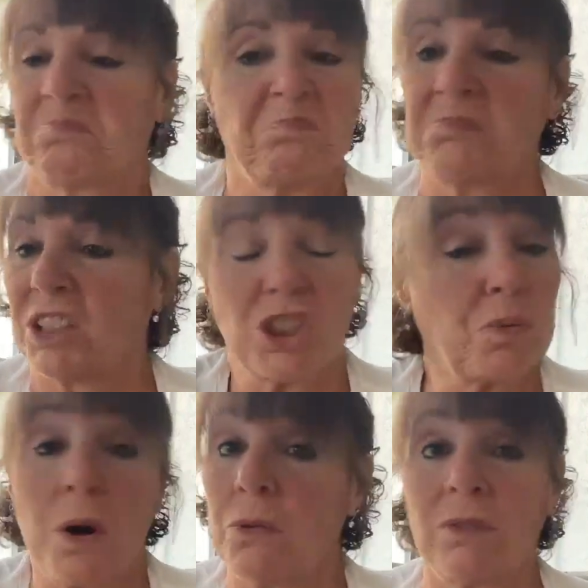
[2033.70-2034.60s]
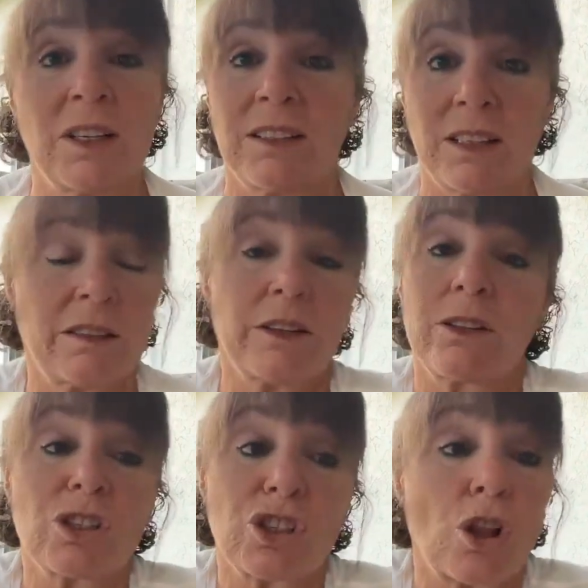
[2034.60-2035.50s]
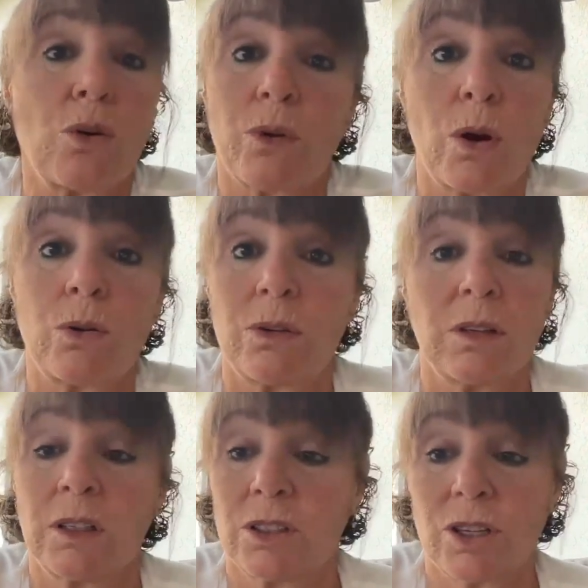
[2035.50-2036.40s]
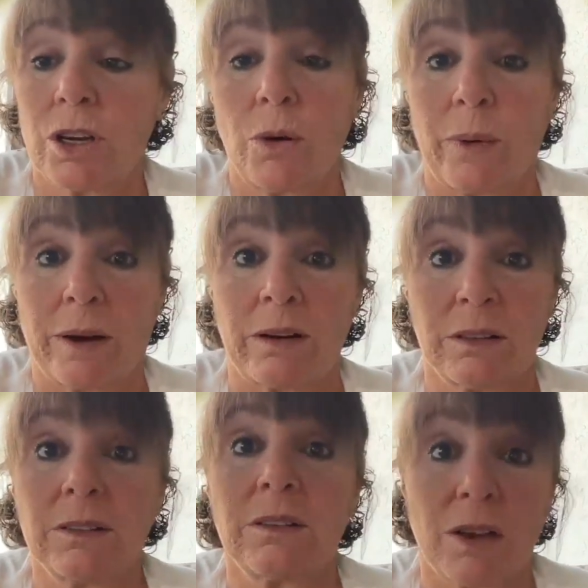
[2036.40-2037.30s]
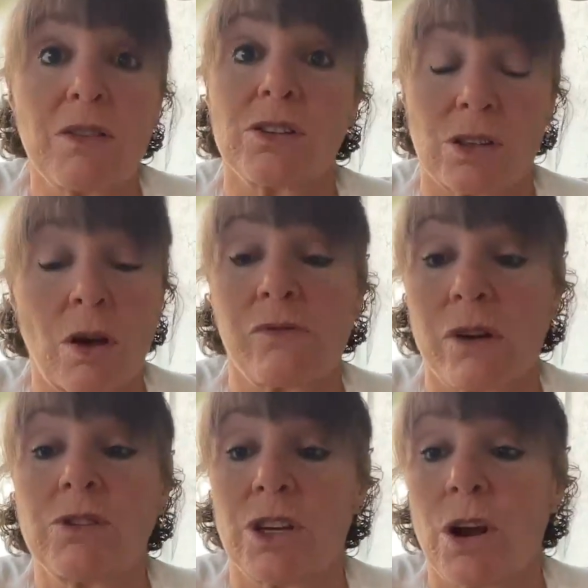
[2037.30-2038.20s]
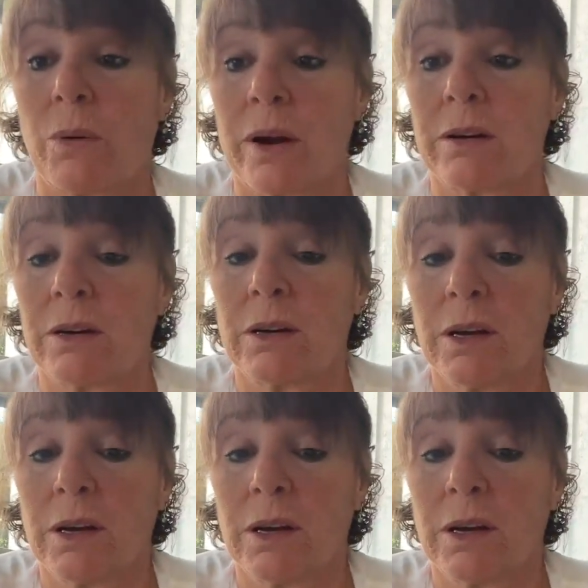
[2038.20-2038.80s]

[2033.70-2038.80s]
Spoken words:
They just won't. They're the slow road to nowhere. They're the slow road to nowhere.